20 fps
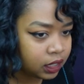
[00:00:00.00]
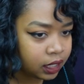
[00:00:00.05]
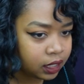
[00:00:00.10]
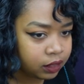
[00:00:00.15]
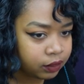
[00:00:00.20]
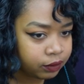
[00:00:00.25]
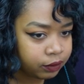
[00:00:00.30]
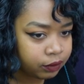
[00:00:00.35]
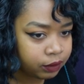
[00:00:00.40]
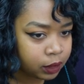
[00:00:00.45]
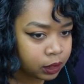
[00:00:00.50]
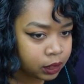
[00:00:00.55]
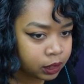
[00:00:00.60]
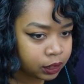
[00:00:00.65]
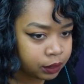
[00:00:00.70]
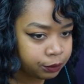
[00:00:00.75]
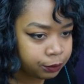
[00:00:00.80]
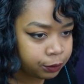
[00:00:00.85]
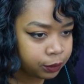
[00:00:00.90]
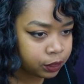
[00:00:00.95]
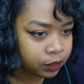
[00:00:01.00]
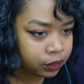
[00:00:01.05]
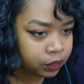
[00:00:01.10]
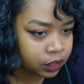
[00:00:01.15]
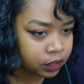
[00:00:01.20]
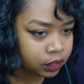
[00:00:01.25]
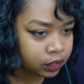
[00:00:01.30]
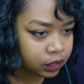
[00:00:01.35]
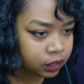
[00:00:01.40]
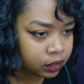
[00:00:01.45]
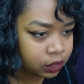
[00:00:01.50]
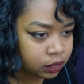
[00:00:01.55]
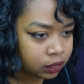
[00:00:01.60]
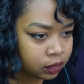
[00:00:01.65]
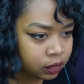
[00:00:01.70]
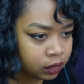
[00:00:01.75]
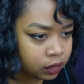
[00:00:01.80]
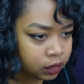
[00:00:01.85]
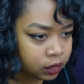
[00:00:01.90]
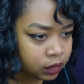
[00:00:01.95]
out of 5 this area
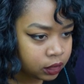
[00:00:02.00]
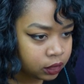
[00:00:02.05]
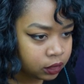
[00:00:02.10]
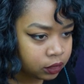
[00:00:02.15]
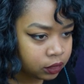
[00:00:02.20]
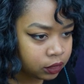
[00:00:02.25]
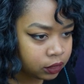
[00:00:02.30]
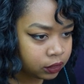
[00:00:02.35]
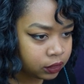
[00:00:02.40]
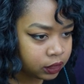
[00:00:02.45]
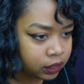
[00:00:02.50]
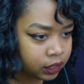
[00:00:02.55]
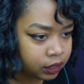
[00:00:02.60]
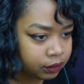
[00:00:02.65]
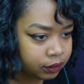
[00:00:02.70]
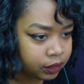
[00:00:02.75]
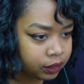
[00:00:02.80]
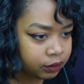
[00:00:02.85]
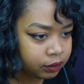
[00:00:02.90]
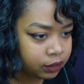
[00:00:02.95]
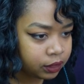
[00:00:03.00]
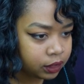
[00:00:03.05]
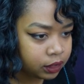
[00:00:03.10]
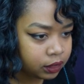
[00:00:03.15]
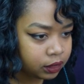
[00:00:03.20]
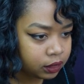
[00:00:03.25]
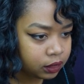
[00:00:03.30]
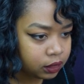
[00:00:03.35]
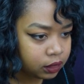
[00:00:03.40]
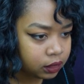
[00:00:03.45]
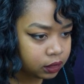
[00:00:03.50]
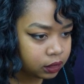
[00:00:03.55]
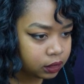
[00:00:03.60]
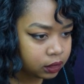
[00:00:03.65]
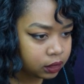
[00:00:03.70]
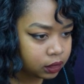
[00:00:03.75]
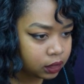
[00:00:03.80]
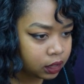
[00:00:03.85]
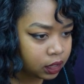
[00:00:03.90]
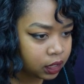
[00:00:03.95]
just to get rid of it.
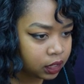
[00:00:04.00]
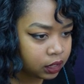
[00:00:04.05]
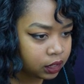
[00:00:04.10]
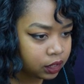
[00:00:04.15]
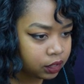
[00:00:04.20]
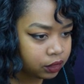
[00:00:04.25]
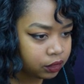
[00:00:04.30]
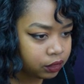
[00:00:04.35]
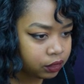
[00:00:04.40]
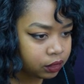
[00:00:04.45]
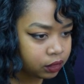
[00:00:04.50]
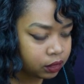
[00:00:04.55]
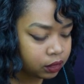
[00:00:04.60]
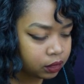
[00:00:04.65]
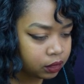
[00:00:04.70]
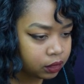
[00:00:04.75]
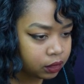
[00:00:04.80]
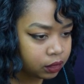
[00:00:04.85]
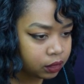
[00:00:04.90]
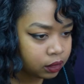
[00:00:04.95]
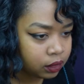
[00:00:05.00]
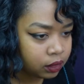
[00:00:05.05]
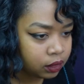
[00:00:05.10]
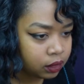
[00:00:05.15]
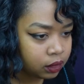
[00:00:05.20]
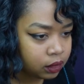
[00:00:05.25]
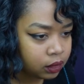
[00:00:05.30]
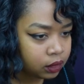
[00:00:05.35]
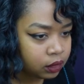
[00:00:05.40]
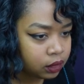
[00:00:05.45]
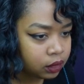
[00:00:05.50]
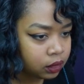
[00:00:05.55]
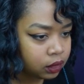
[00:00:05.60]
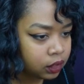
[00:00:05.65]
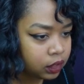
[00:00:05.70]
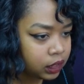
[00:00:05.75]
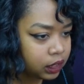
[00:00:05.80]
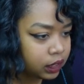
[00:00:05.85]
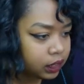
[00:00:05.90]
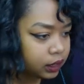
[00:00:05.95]
And this.
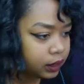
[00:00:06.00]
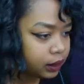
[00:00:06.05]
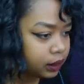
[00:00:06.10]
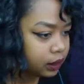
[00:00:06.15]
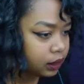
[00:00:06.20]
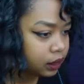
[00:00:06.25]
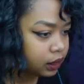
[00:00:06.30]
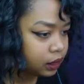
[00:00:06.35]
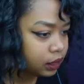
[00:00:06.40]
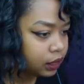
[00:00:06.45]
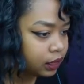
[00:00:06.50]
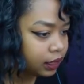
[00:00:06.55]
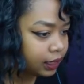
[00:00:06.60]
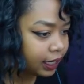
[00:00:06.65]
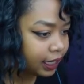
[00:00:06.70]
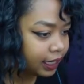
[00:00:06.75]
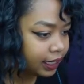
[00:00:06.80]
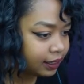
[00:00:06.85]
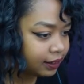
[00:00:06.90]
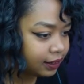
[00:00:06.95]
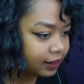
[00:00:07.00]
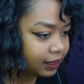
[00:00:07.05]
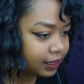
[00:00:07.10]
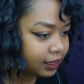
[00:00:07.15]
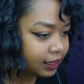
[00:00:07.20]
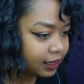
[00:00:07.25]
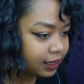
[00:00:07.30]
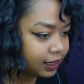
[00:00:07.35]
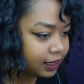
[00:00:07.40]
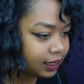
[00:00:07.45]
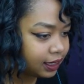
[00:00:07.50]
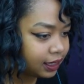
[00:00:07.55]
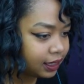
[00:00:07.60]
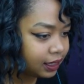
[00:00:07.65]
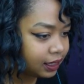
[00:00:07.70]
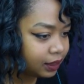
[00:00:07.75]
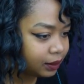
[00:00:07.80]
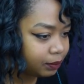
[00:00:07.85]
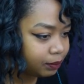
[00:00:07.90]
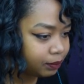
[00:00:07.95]
Good. Good, guys. Good, good, good.
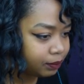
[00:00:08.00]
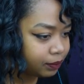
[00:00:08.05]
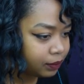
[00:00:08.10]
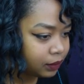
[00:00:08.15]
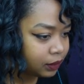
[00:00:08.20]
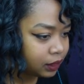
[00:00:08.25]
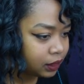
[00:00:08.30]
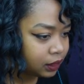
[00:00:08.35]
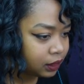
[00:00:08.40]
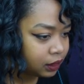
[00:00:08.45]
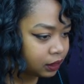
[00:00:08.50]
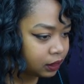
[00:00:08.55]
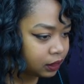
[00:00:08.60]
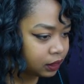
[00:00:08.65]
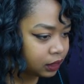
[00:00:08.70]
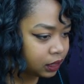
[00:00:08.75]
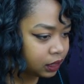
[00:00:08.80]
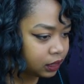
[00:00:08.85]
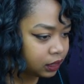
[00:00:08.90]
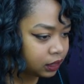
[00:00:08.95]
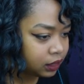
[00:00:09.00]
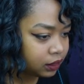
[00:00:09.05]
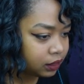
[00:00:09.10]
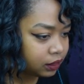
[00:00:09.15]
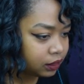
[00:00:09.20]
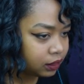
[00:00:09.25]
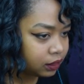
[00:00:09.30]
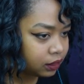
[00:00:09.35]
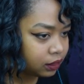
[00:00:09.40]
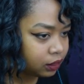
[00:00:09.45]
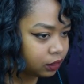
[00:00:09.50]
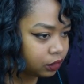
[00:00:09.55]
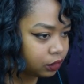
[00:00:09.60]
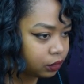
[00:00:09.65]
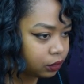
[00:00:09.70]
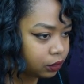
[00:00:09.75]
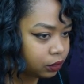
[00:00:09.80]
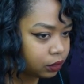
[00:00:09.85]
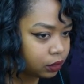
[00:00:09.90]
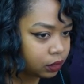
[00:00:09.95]
And this
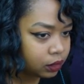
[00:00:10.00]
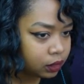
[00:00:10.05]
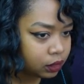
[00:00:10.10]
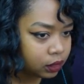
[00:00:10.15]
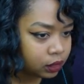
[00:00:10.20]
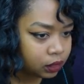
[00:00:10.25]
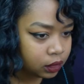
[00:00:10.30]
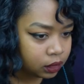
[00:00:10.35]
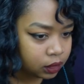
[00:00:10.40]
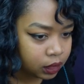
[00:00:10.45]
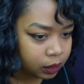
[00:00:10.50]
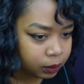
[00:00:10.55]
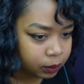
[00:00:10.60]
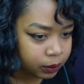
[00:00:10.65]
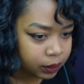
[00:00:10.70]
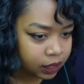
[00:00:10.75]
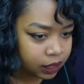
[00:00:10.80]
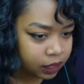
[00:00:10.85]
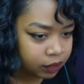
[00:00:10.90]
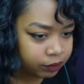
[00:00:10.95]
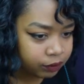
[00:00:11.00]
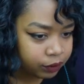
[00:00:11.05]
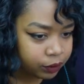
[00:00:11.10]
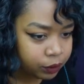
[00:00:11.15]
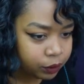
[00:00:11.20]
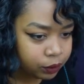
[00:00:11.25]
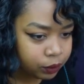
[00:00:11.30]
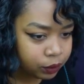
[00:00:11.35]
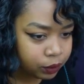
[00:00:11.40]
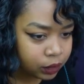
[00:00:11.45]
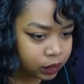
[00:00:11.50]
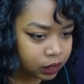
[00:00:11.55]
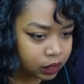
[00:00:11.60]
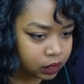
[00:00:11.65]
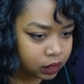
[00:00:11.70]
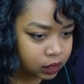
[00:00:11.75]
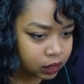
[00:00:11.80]
too. Okay, we're working on food.